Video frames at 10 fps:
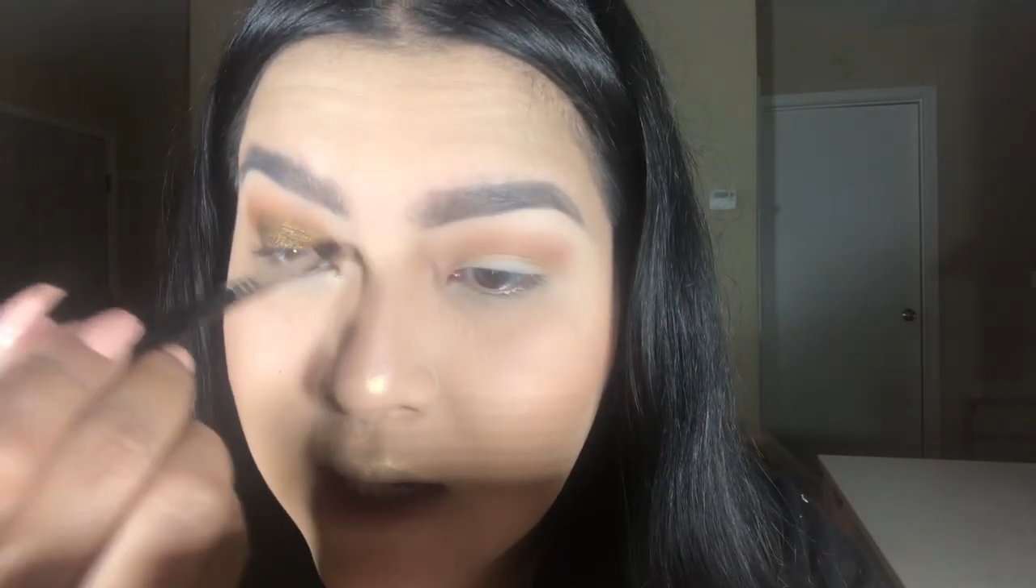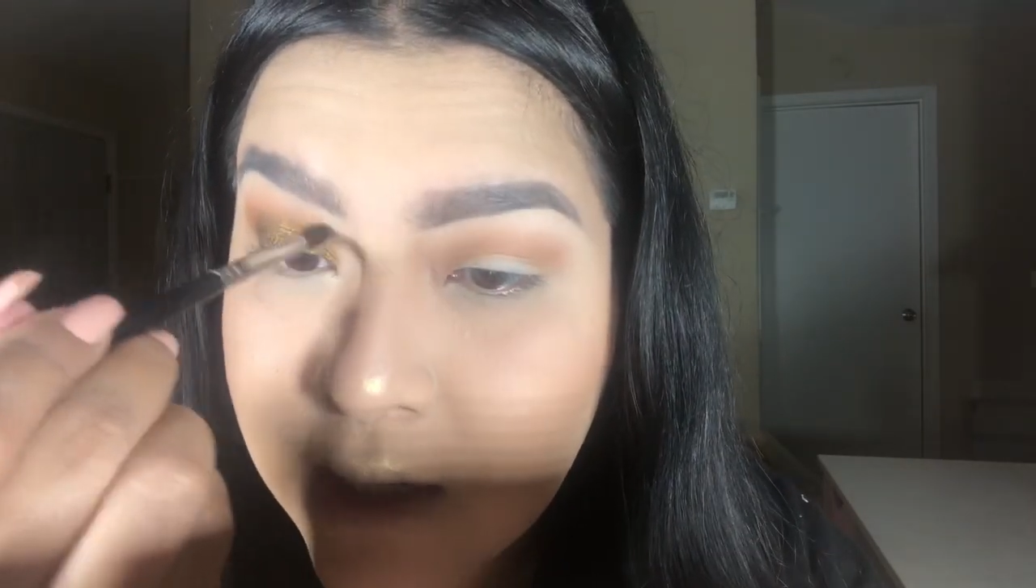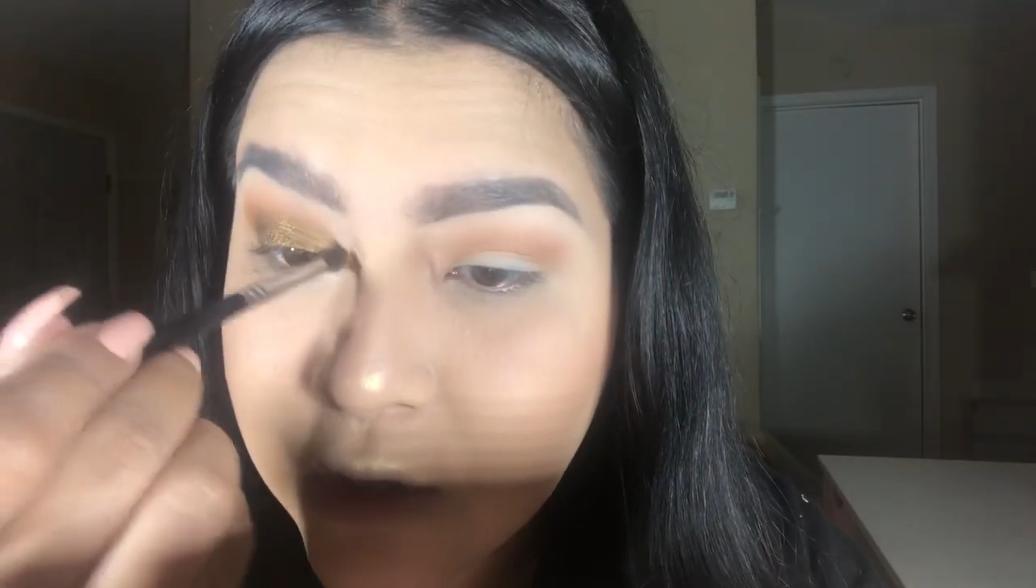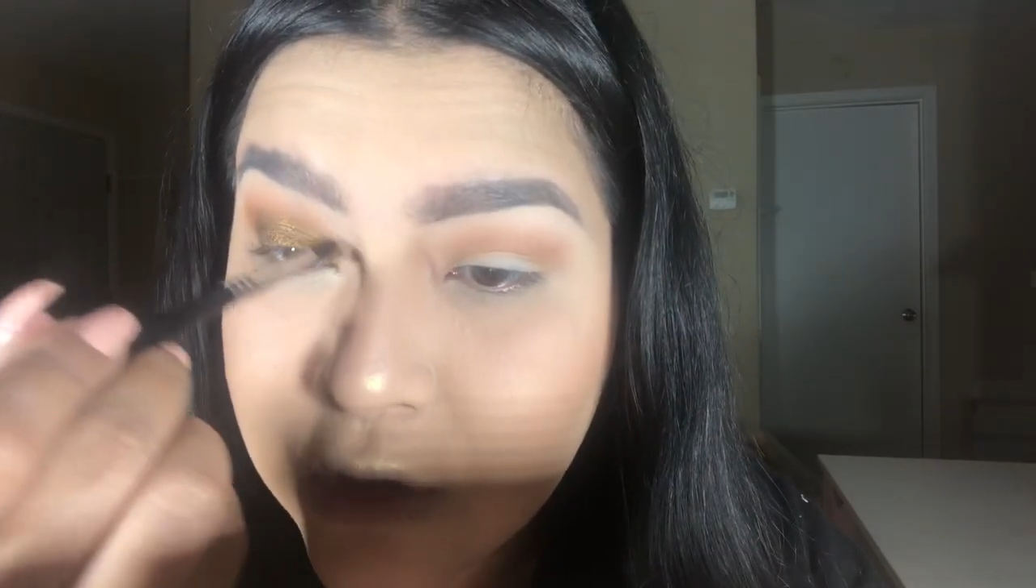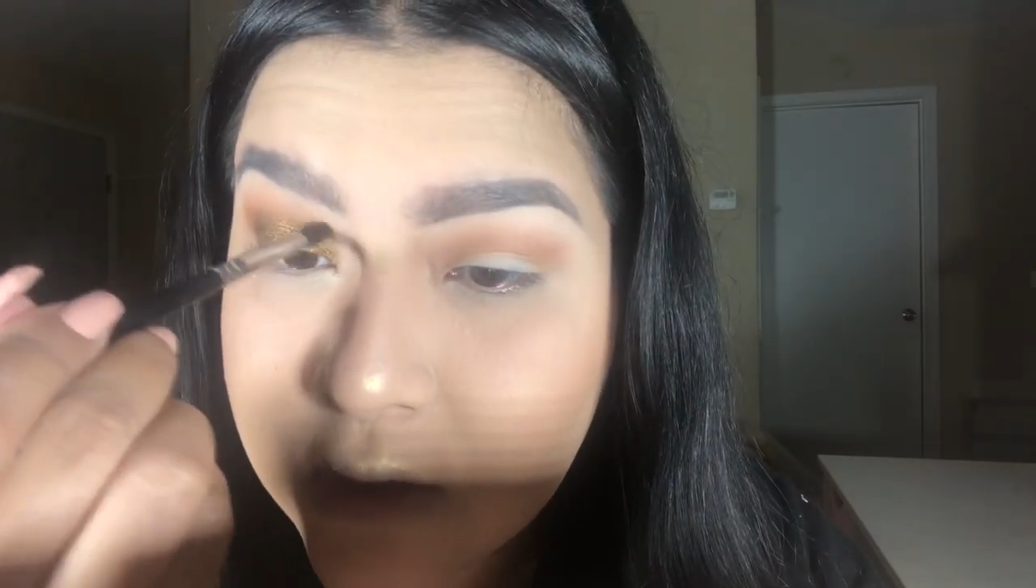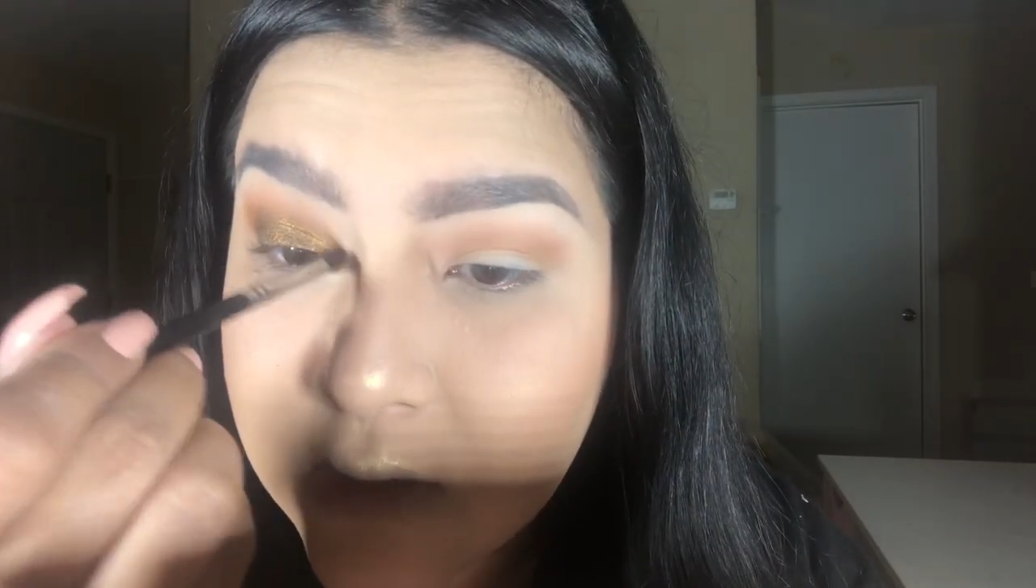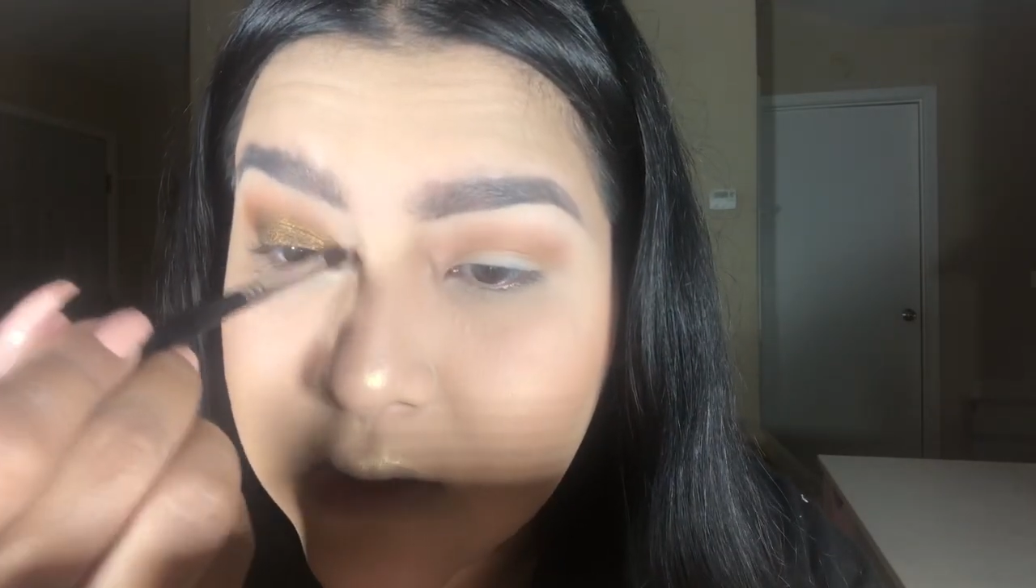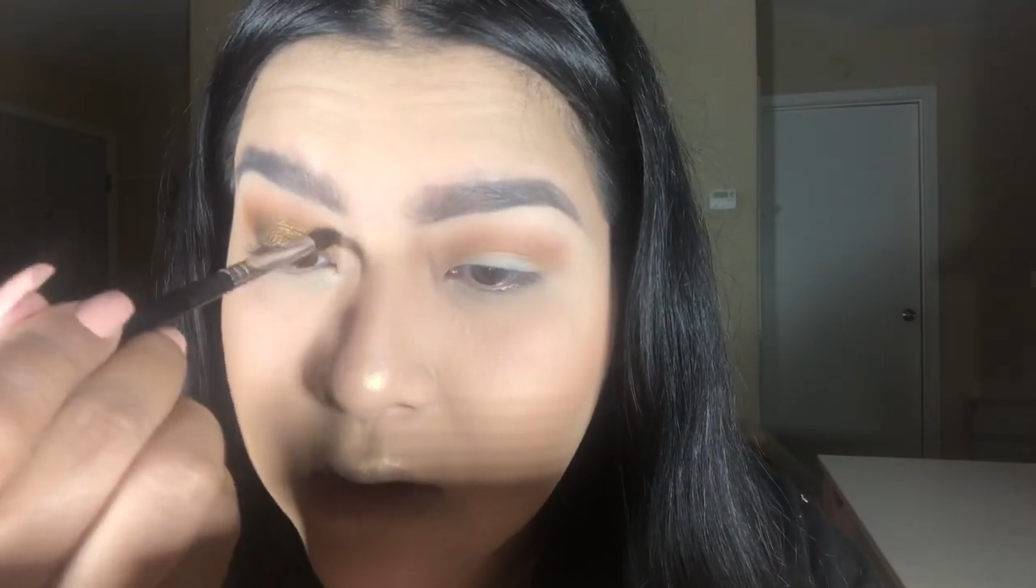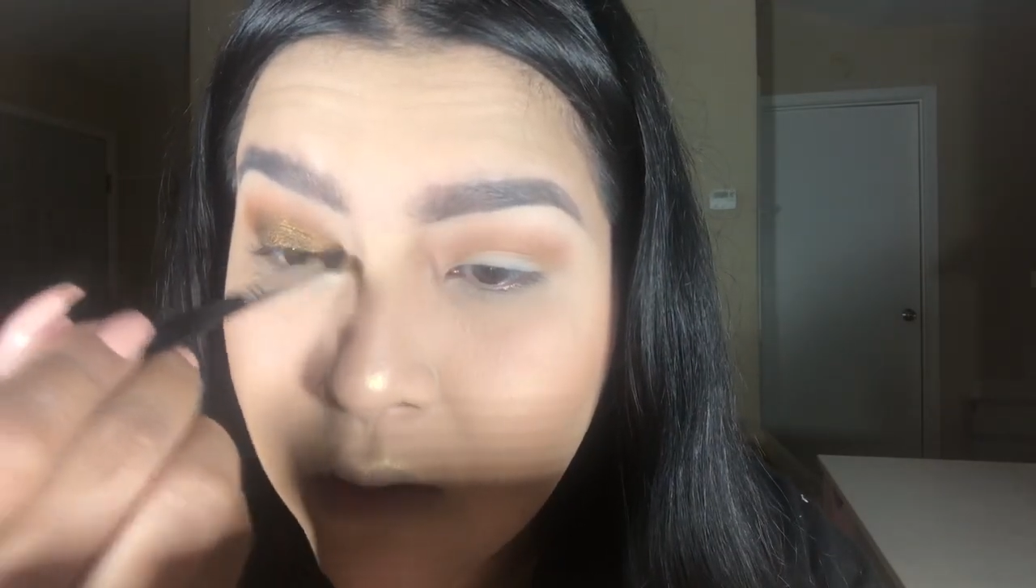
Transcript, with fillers: edges